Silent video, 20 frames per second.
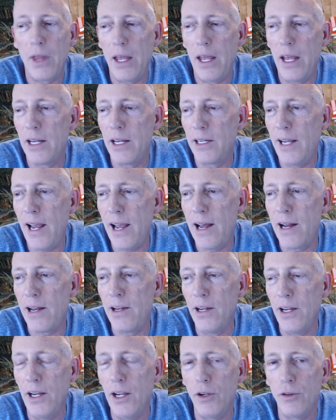And
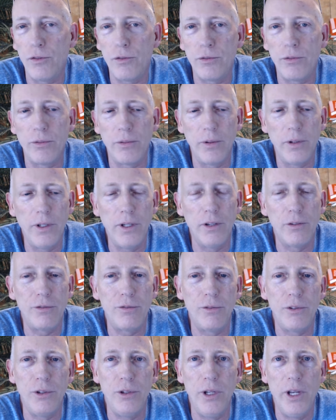again, if you
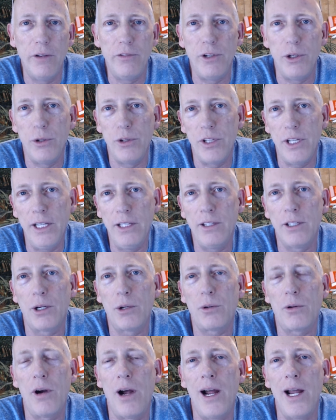think the
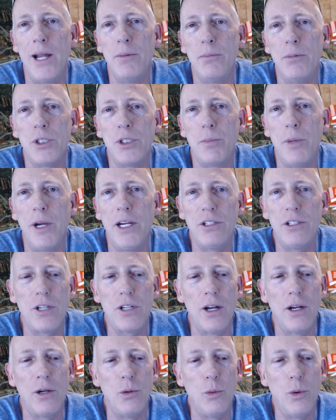crime is based
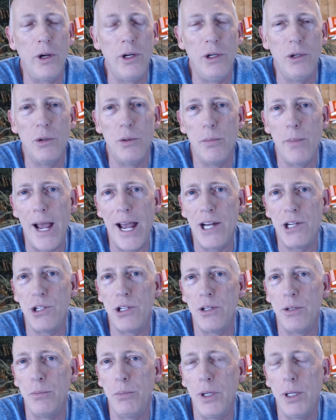on what you
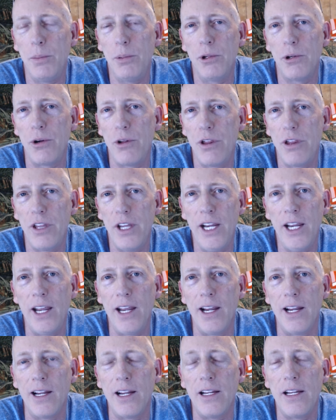imagine people are
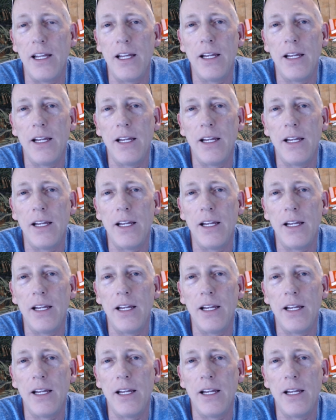thinking,